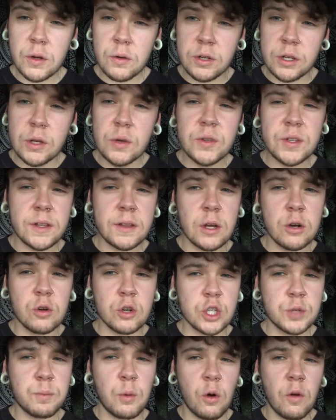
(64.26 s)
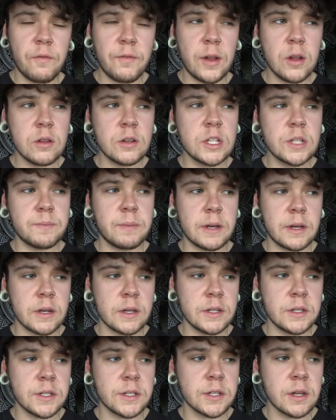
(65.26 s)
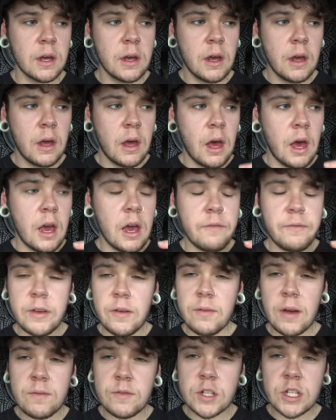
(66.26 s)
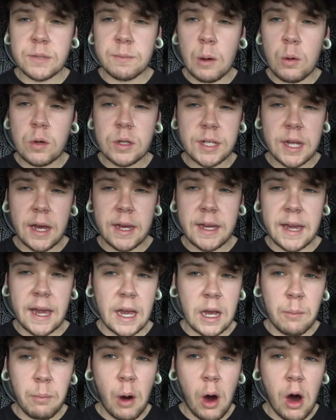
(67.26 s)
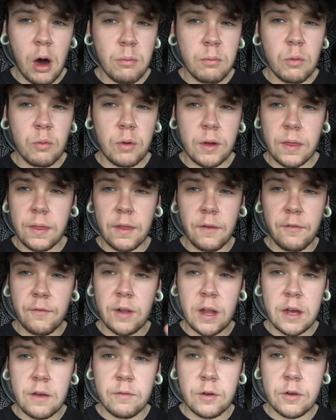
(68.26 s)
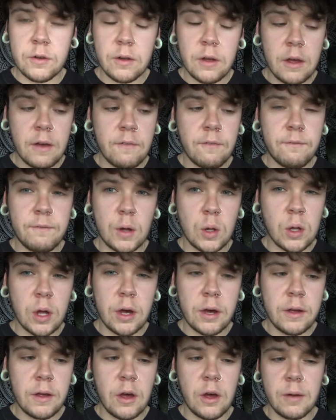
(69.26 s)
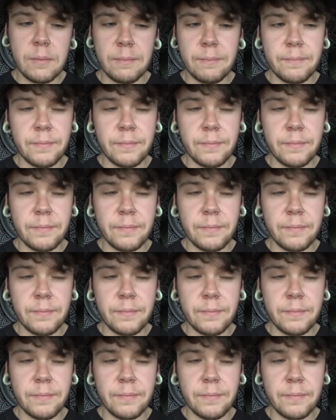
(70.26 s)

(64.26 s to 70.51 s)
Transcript: using the Crushball filters because if you've ever smoked a King Palm with the flavoured filter,